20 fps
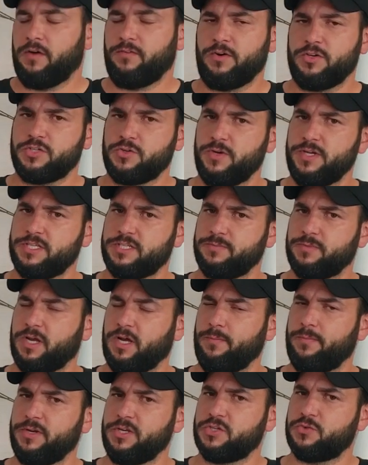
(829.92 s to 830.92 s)
I've also had some
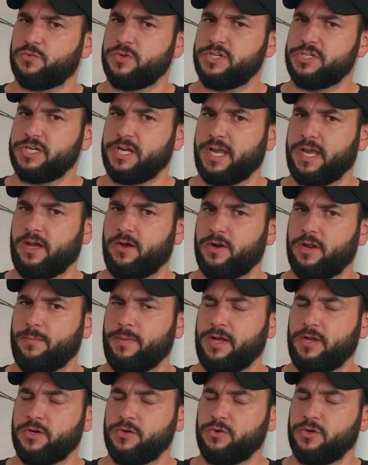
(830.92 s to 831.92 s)
companies reaching out
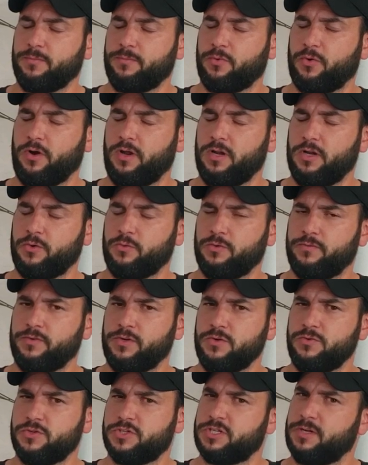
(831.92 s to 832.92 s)
about doing product reviews,